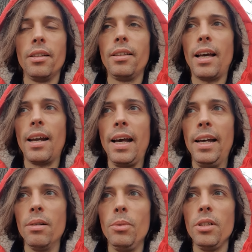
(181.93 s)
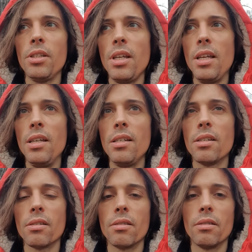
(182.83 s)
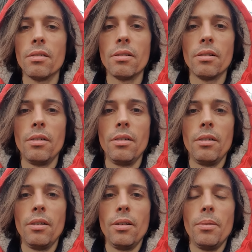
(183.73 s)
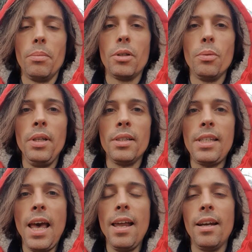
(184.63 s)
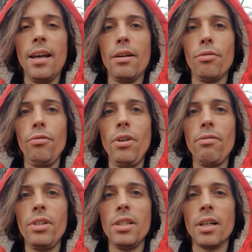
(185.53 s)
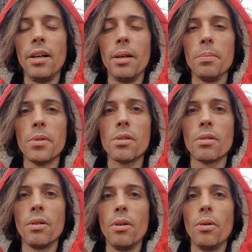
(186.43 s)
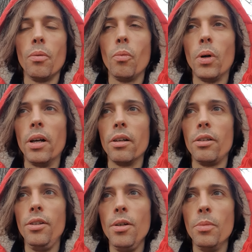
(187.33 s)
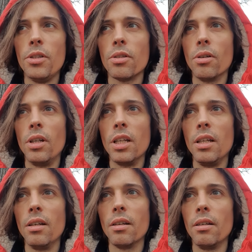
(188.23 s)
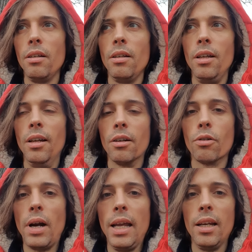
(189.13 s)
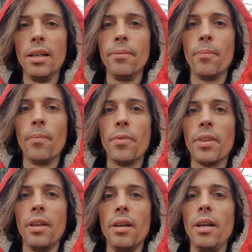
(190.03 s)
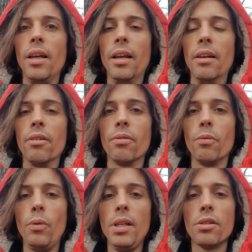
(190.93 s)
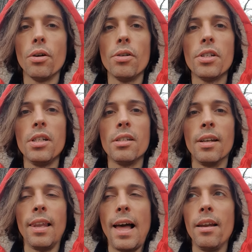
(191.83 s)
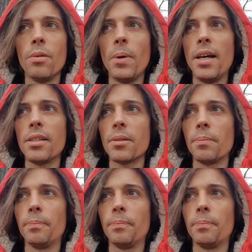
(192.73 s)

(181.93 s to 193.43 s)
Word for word: that animals eat between 10 and 50 times what humans could eat in grain, in resources, in landmass,